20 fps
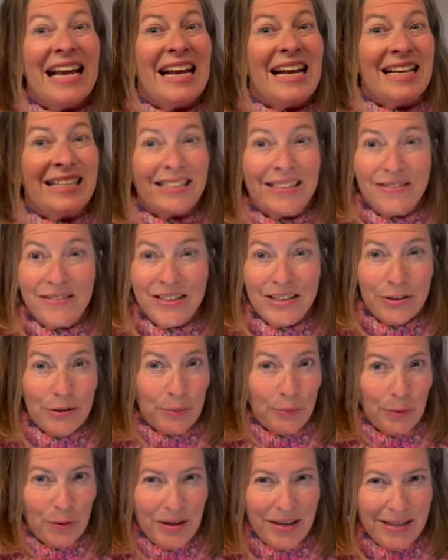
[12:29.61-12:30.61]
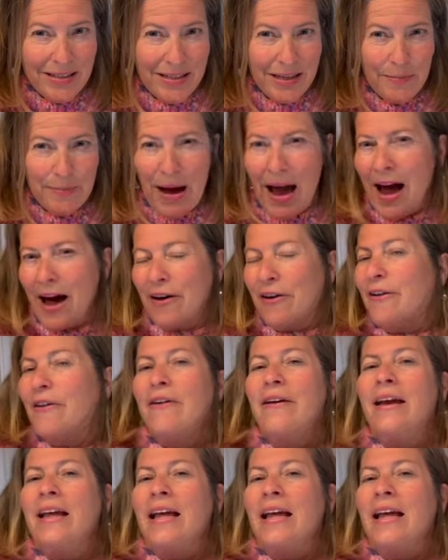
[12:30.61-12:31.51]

It's a super easy pattern,